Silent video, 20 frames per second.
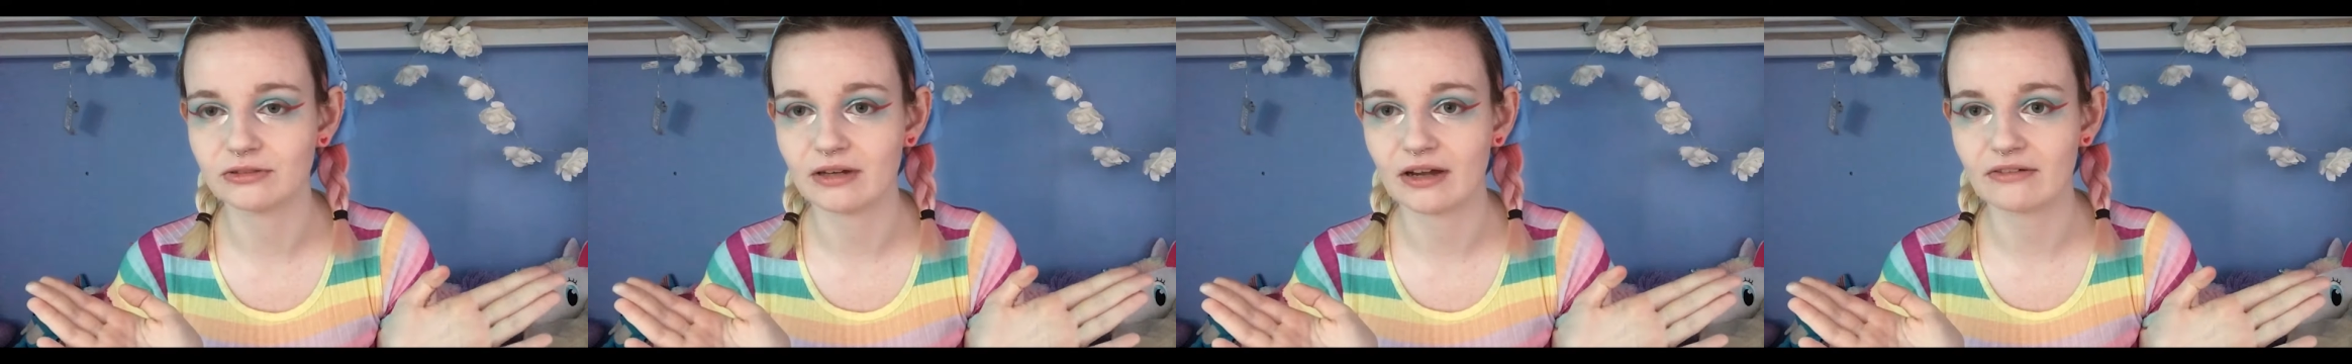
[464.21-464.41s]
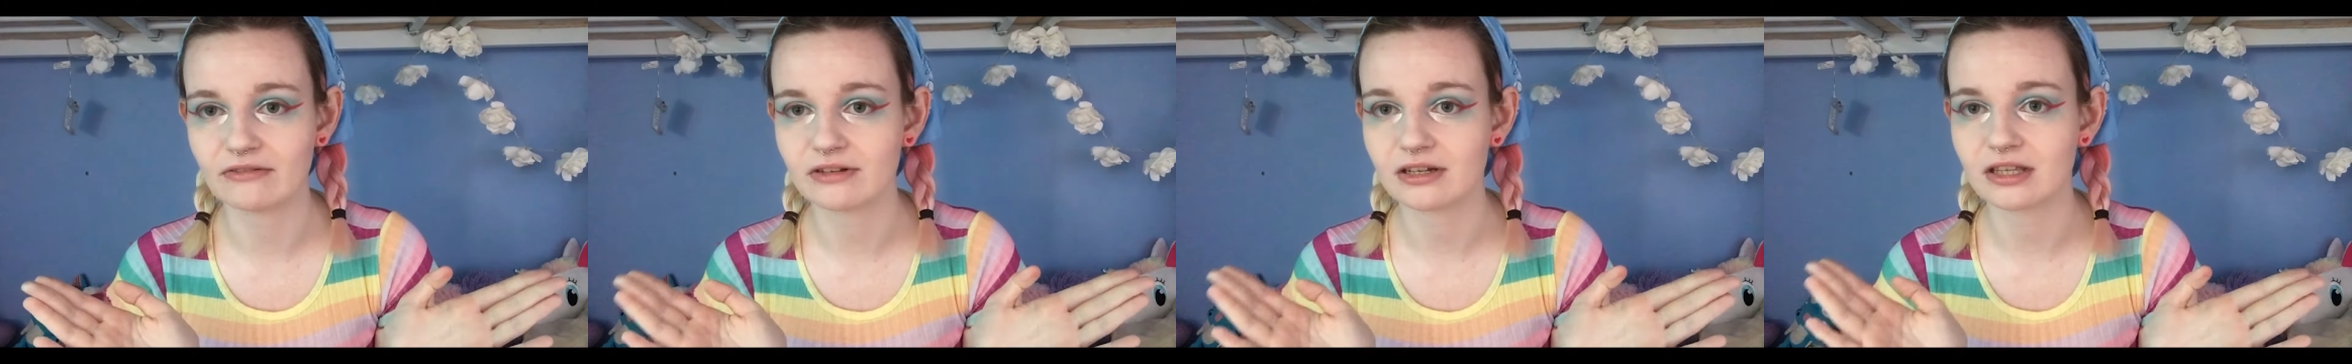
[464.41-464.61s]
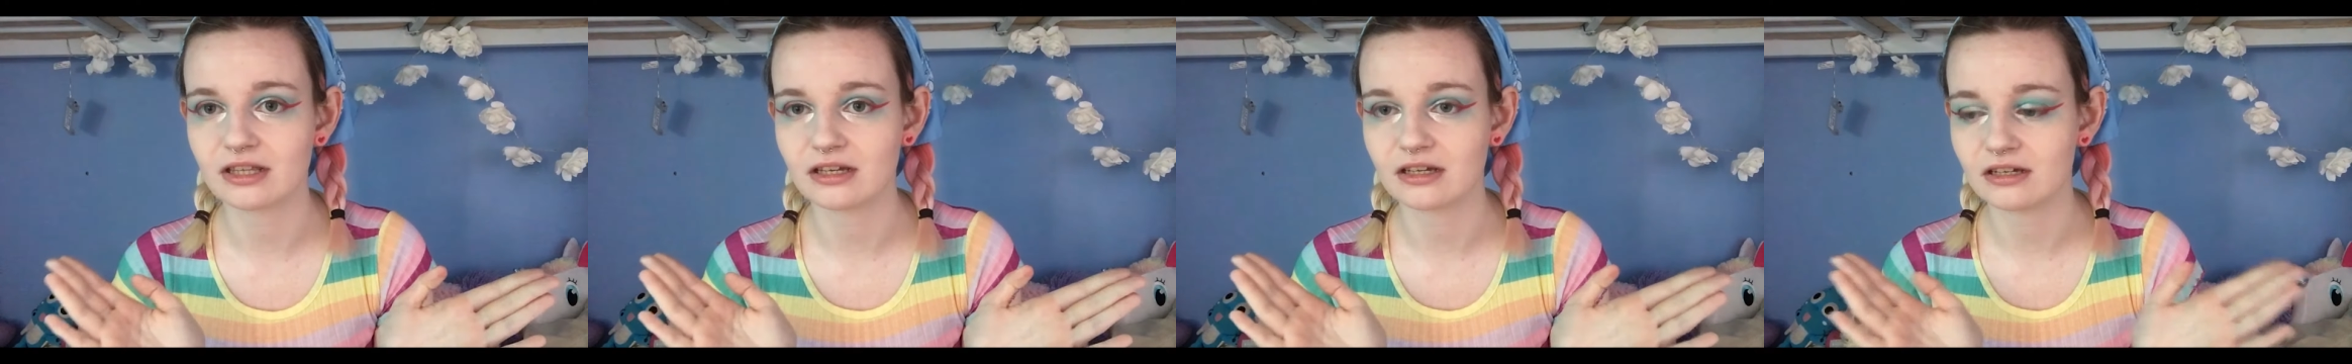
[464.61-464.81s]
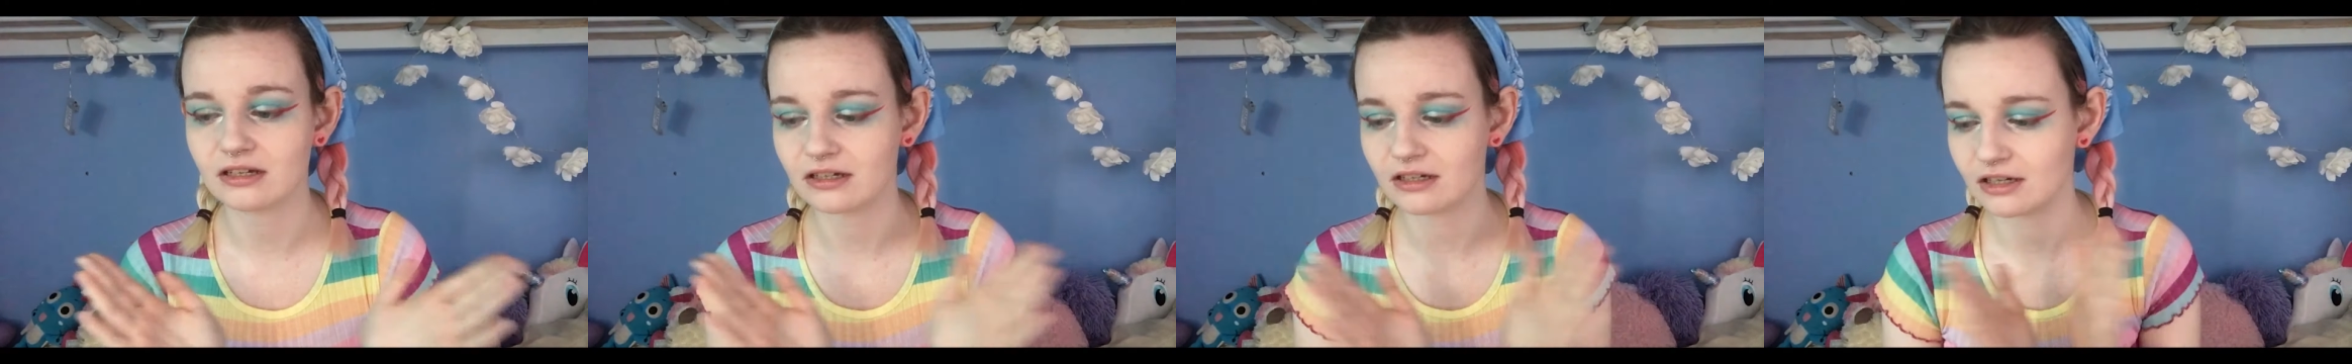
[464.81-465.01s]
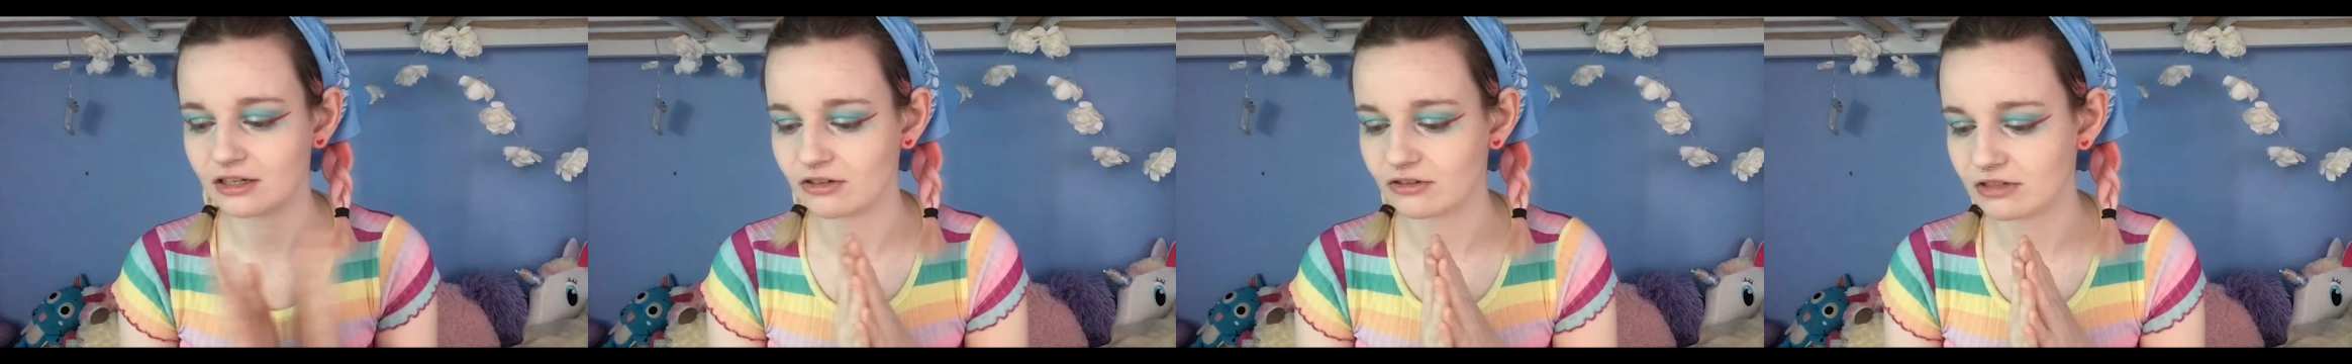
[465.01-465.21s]
everything,
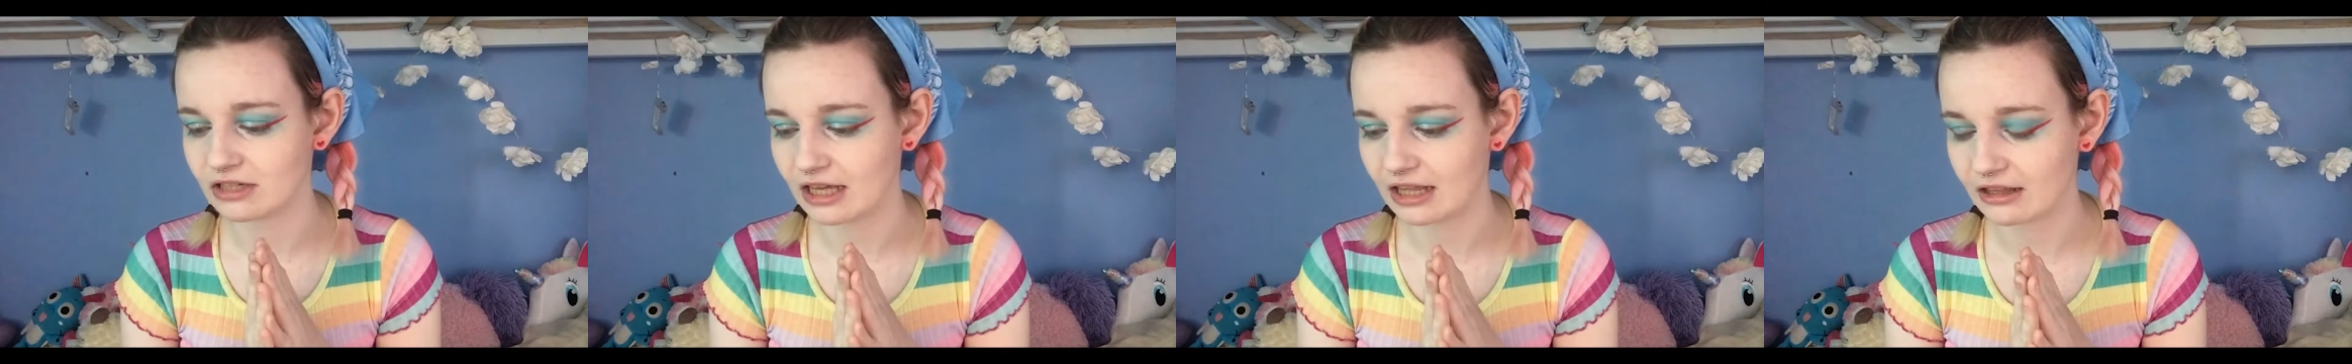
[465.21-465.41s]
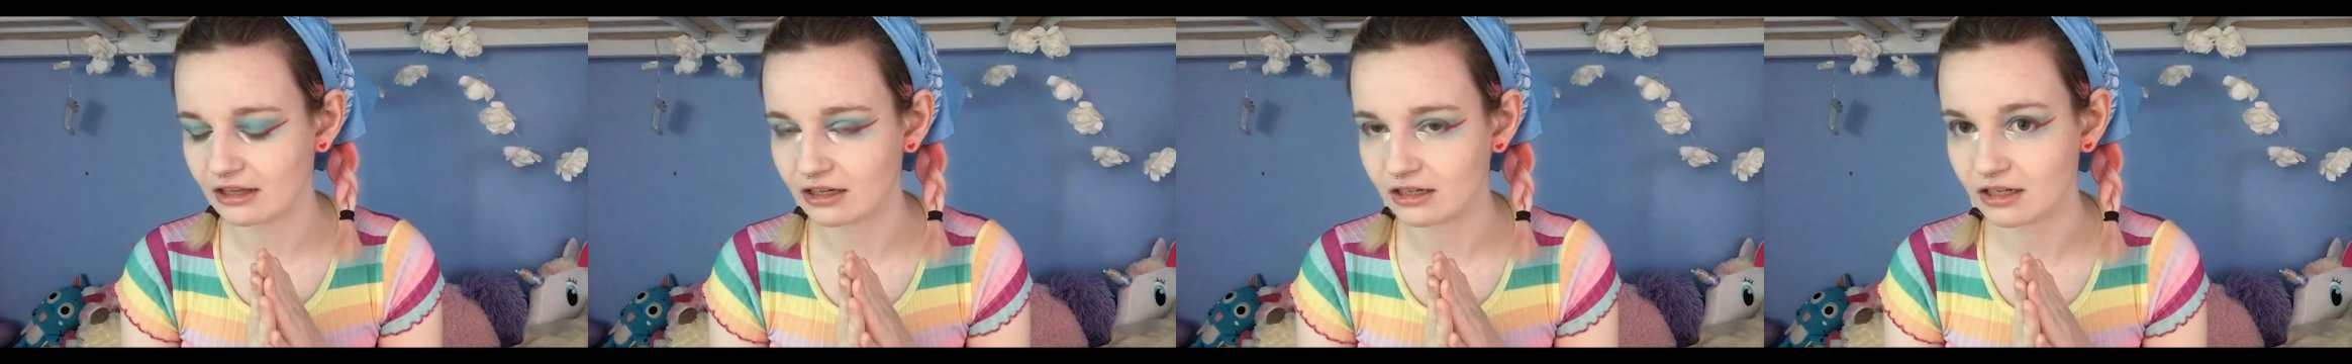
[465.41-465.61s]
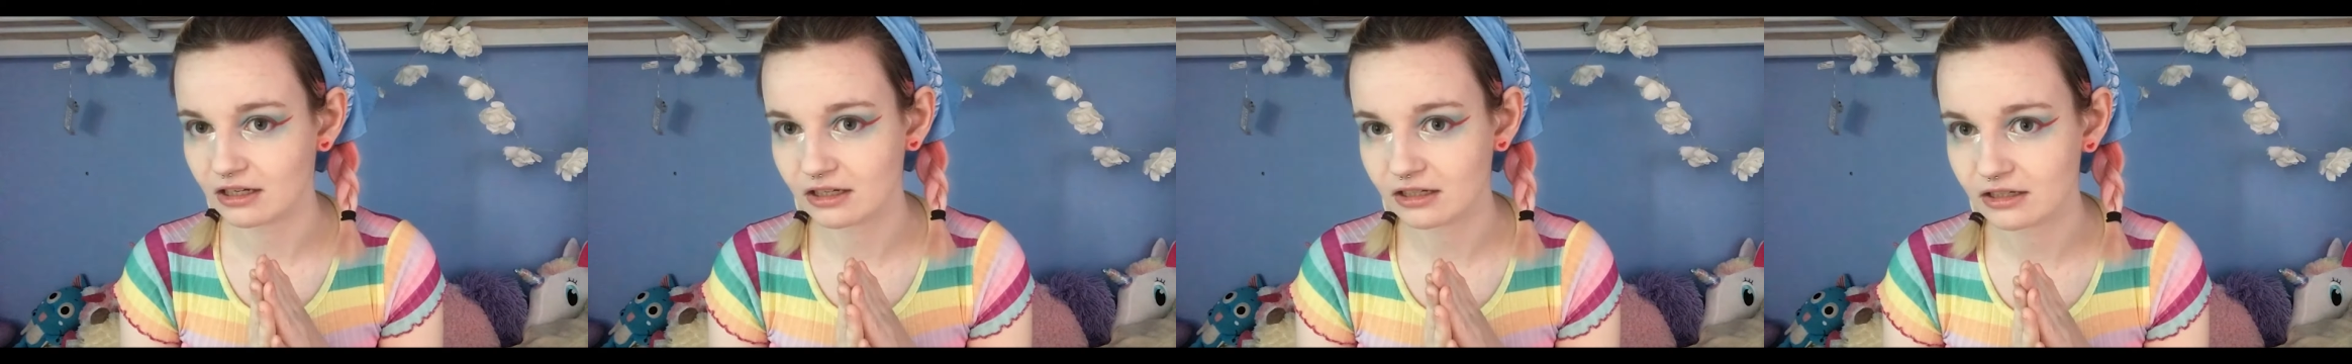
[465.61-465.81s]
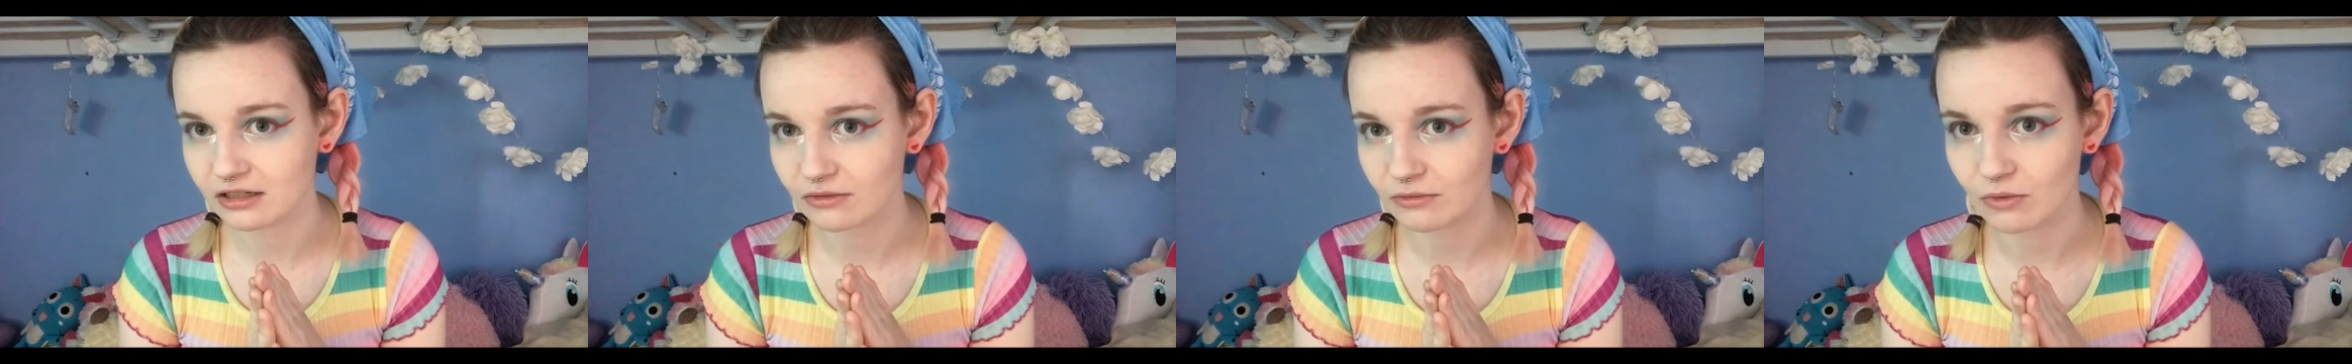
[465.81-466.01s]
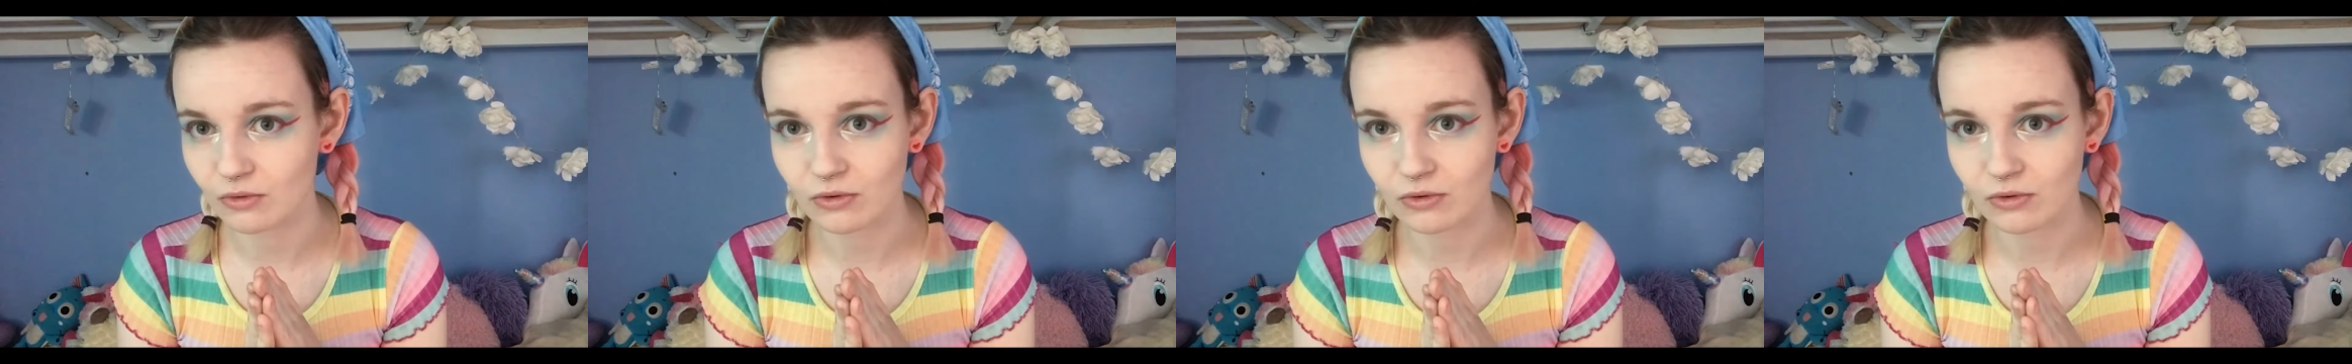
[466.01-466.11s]
and you're sat there like,